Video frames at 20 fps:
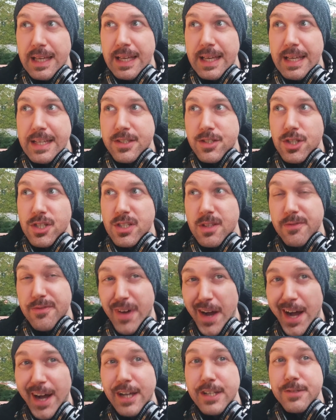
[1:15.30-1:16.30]
It's just the
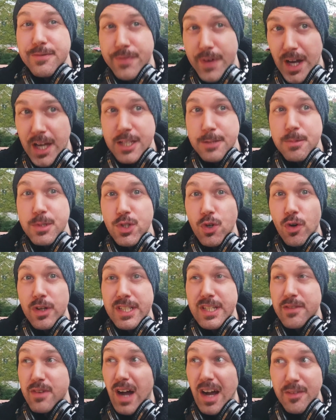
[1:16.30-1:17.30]
vast
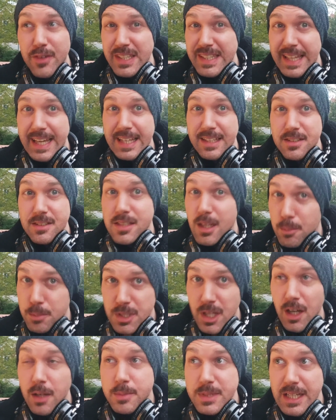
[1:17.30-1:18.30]
majority of other things.
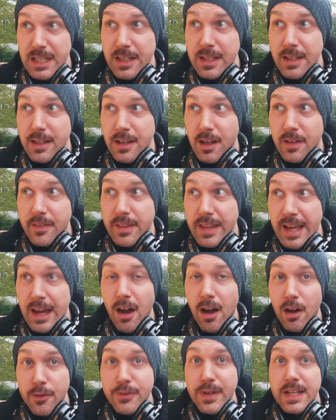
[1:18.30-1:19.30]
Sometimes they
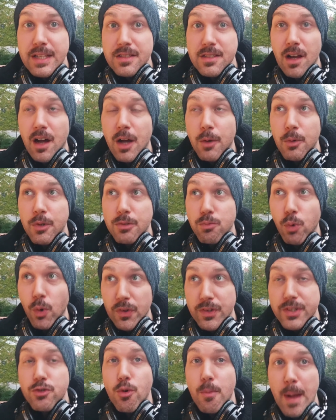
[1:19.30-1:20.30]
are things that I would
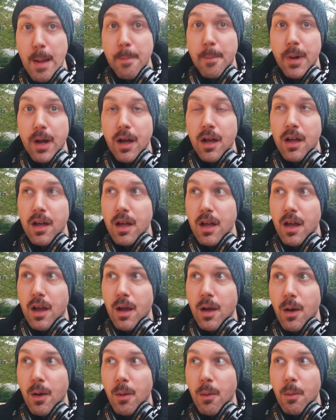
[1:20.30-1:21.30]
want to remember,
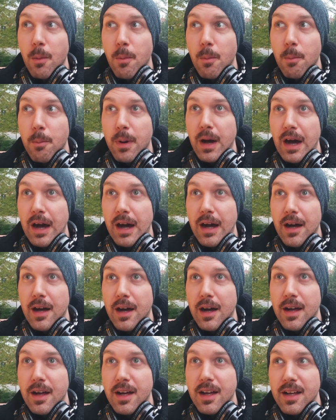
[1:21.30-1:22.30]
but
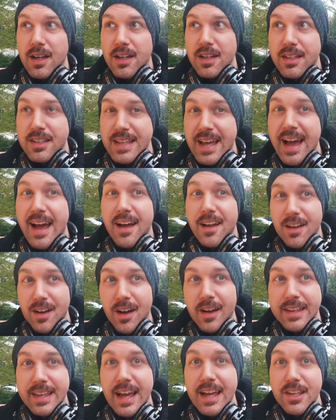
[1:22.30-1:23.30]
yeah,
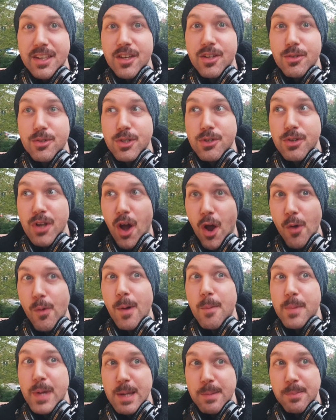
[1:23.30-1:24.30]
I get you. You know
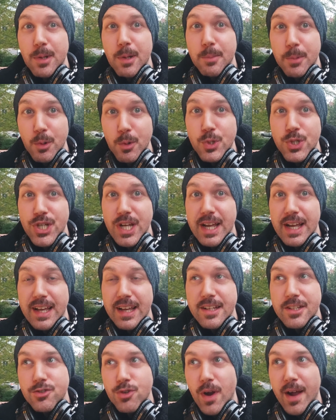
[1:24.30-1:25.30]
when people are bullshitting
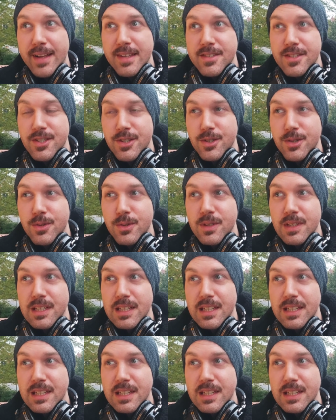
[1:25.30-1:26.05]
and trying to